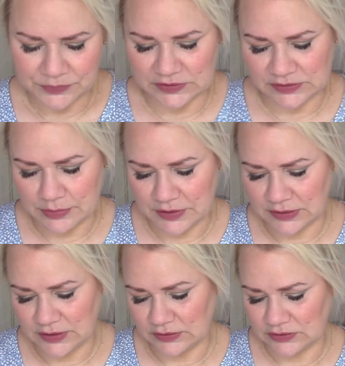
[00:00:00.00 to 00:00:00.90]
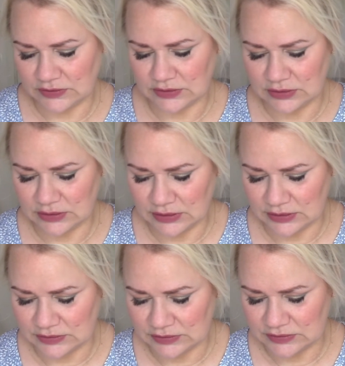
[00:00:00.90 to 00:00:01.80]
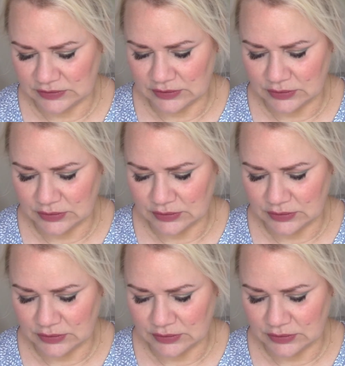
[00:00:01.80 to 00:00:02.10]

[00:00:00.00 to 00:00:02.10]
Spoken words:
something that is